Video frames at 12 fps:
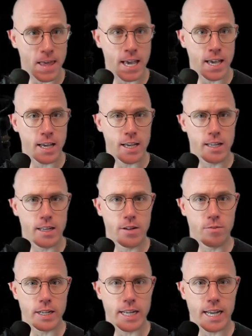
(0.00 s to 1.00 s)
And
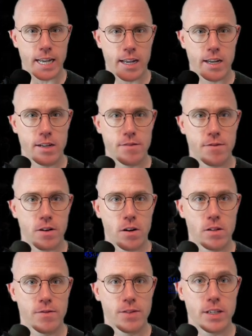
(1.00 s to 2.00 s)
we have
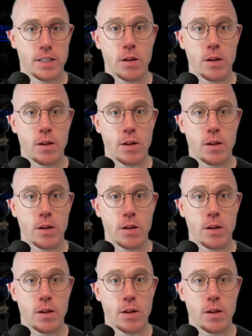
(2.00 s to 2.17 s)
all of this.